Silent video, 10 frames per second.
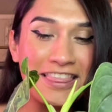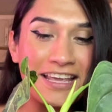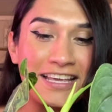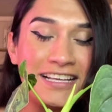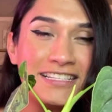
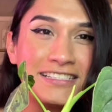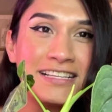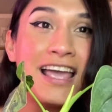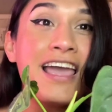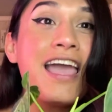this
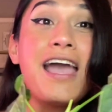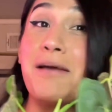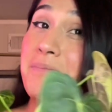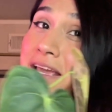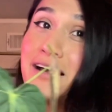
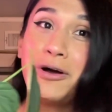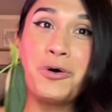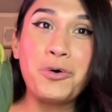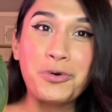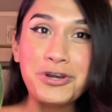and make a
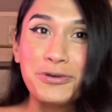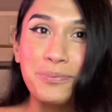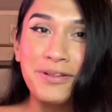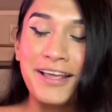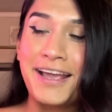whole new
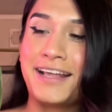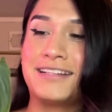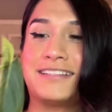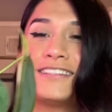plant.